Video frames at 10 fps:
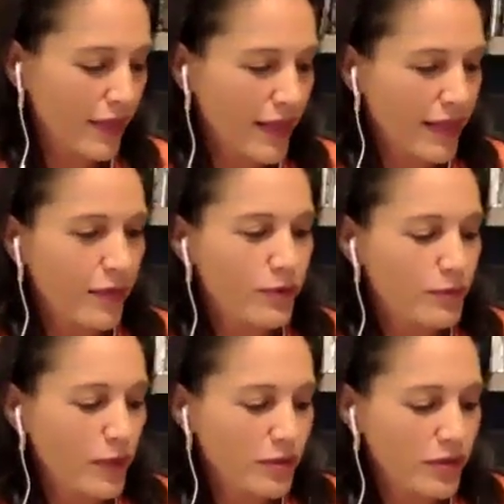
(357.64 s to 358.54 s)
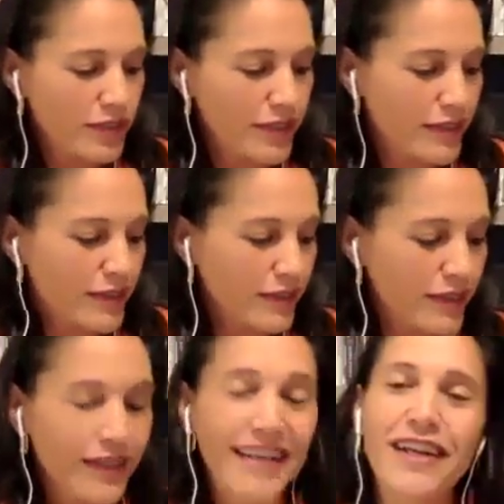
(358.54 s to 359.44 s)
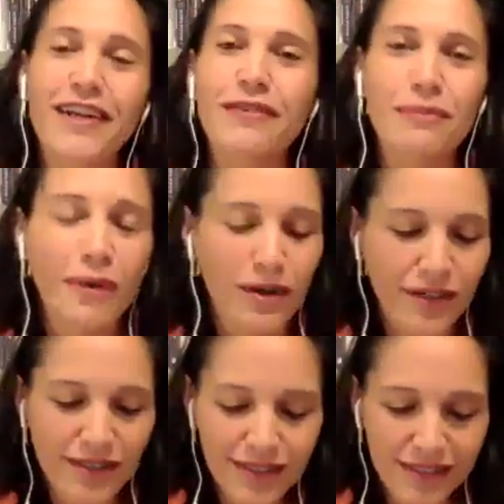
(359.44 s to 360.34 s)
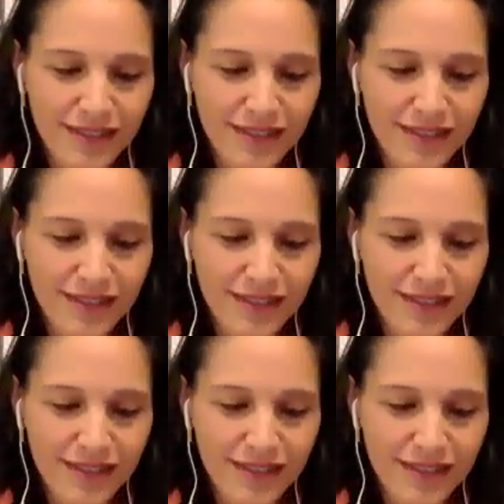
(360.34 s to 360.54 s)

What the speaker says: And that was published in The Night Heron Barks.